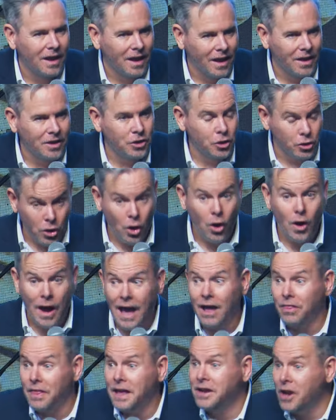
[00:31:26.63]
You know
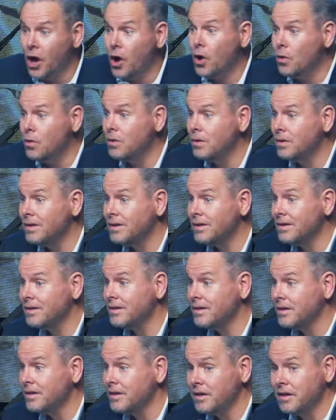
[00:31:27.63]
how they know?
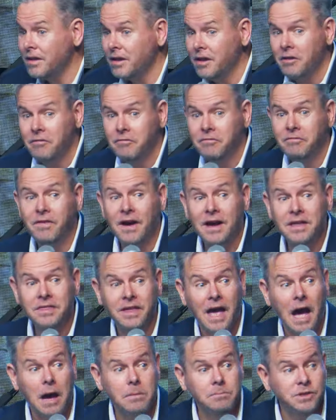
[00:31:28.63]
Faith
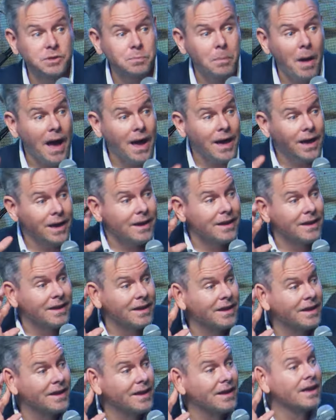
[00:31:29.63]
comes
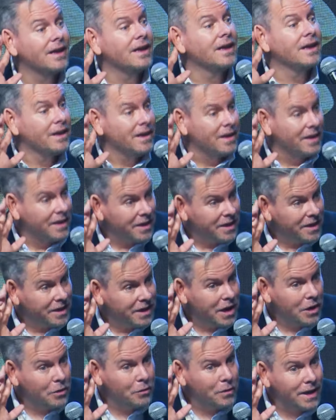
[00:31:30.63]
by
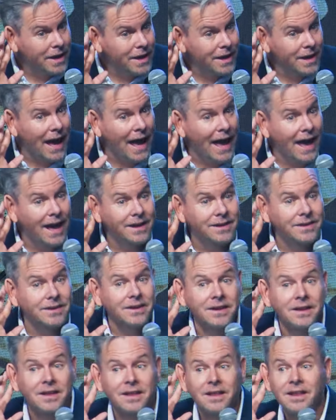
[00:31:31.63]
hearing
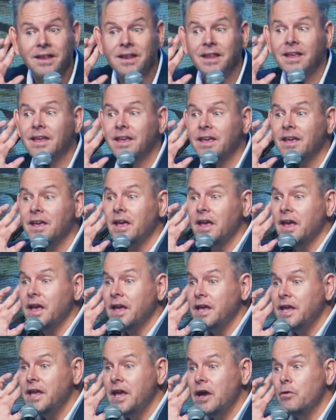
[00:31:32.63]
and
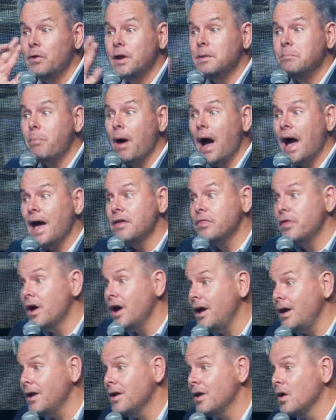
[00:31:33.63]
hearing by the
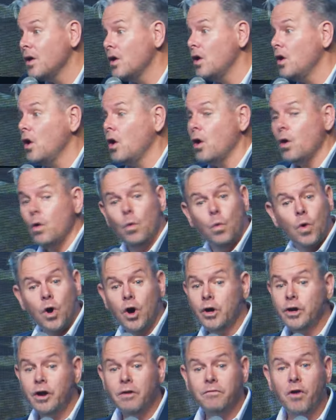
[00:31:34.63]

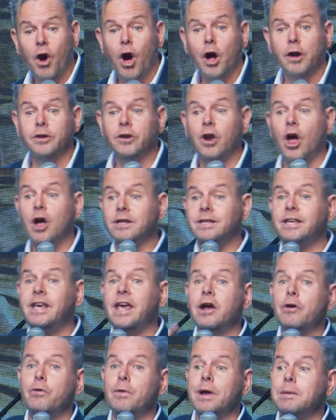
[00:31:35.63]
word of God.
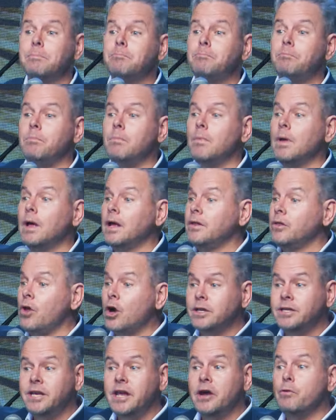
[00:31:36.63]

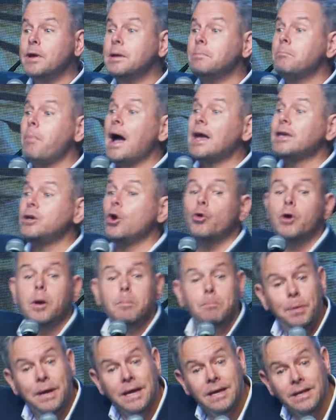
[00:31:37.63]
Not hearing by your
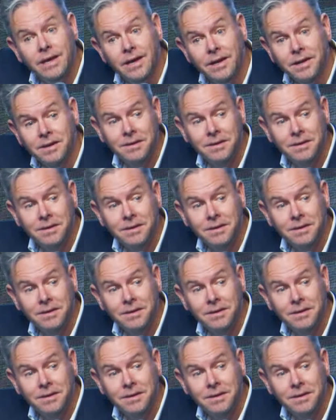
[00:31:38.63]
opinion.